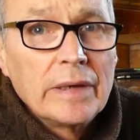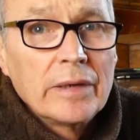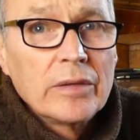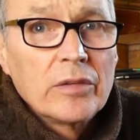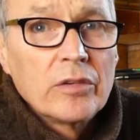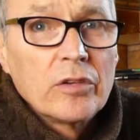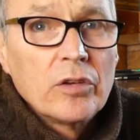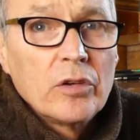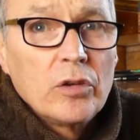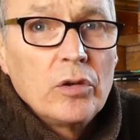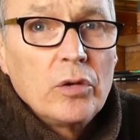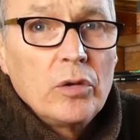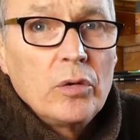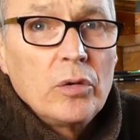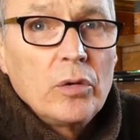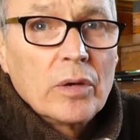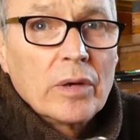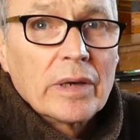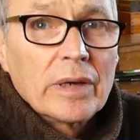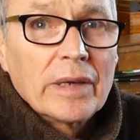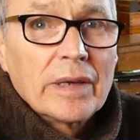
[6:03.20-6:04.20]

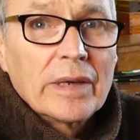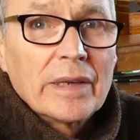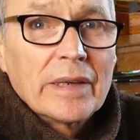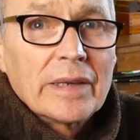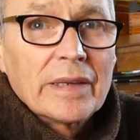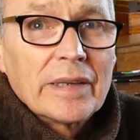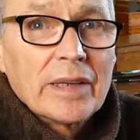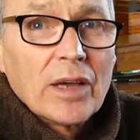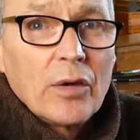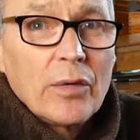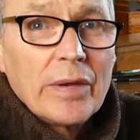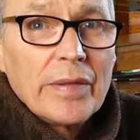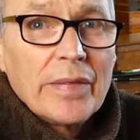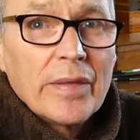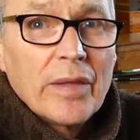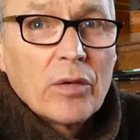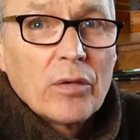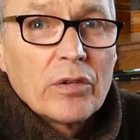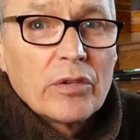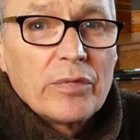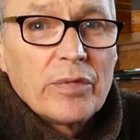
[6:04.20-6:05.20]
to go in
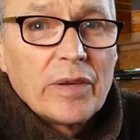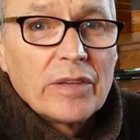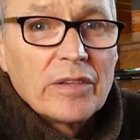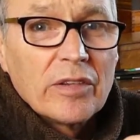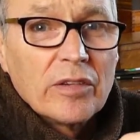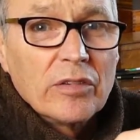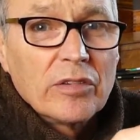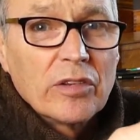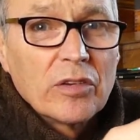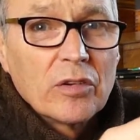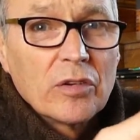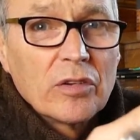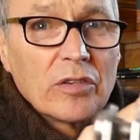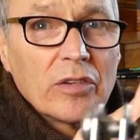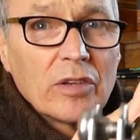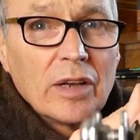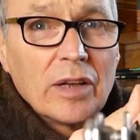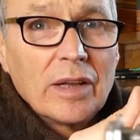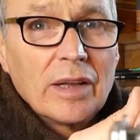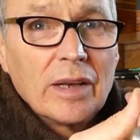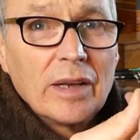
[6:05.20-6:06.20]
those fittings. So there's
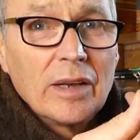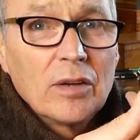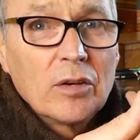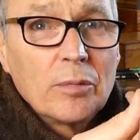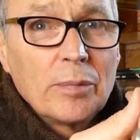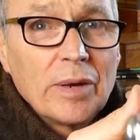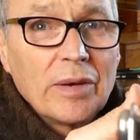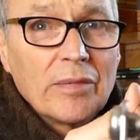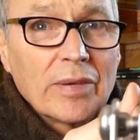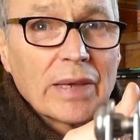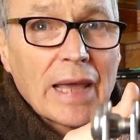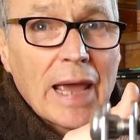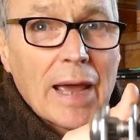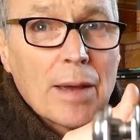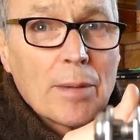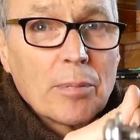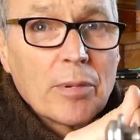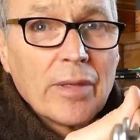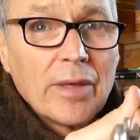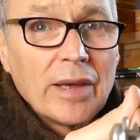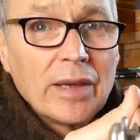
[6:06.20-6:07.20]
a little bit of a
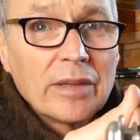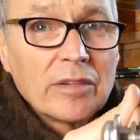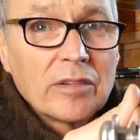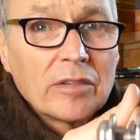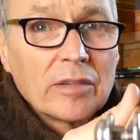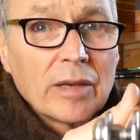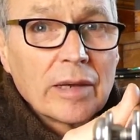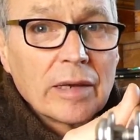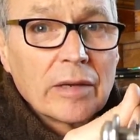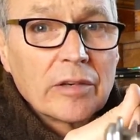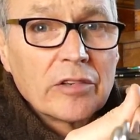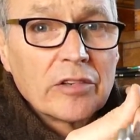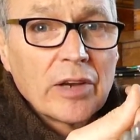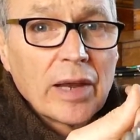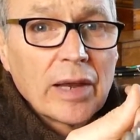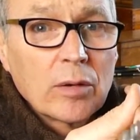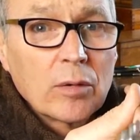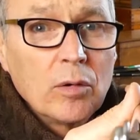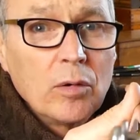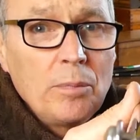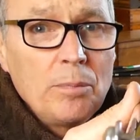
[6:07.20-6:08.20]
gap there to take a
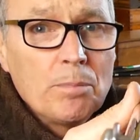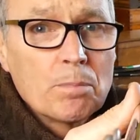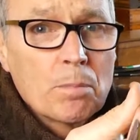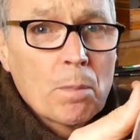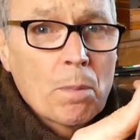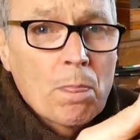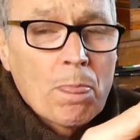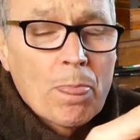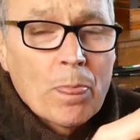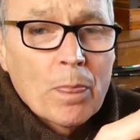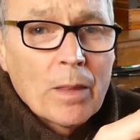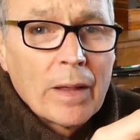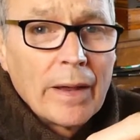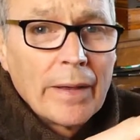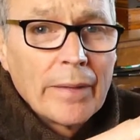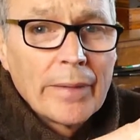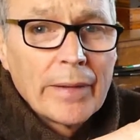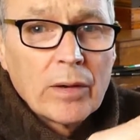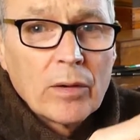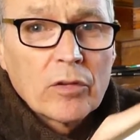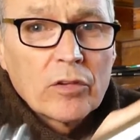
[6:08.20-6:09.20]
shackle, and
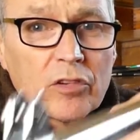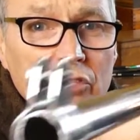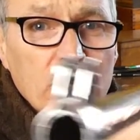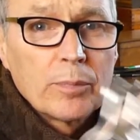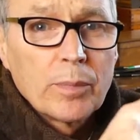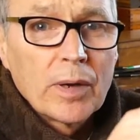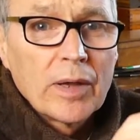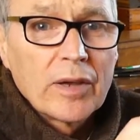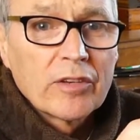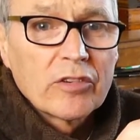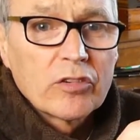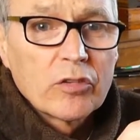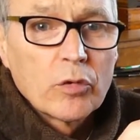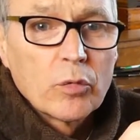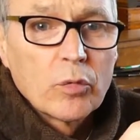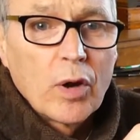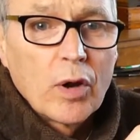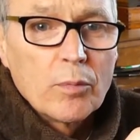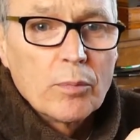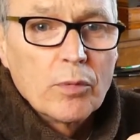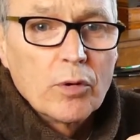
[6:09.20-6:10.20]
then I'll splice the
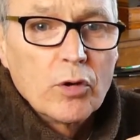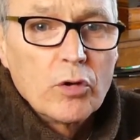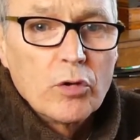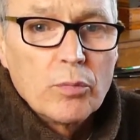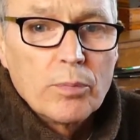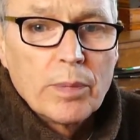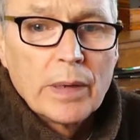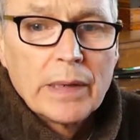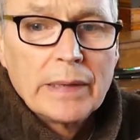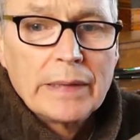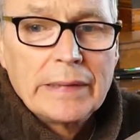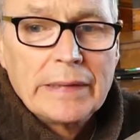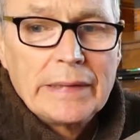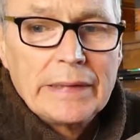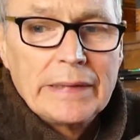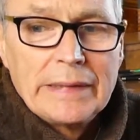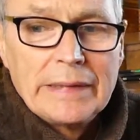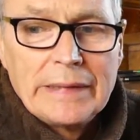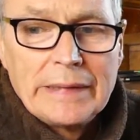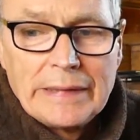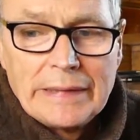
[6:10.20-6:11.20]
rope loop
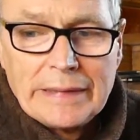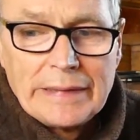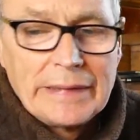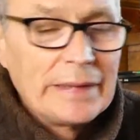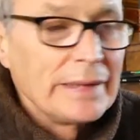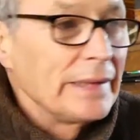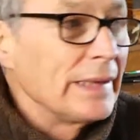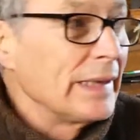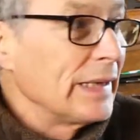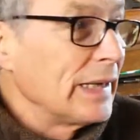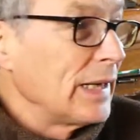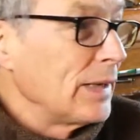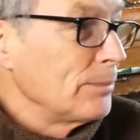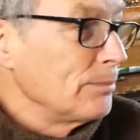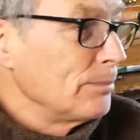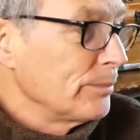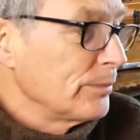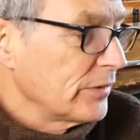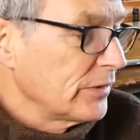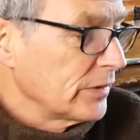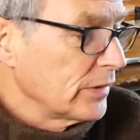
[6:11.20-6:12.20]

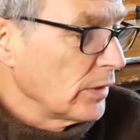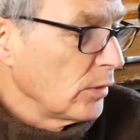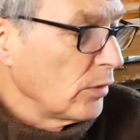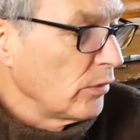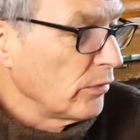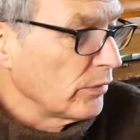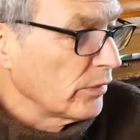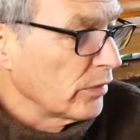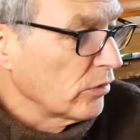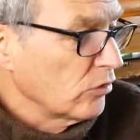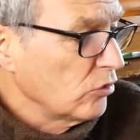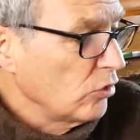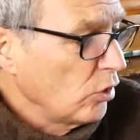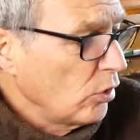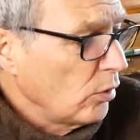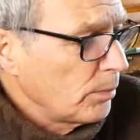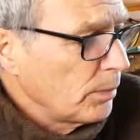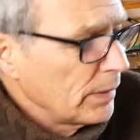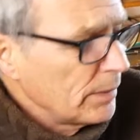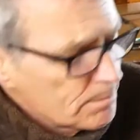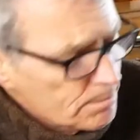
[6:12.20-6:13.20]
to go over the top.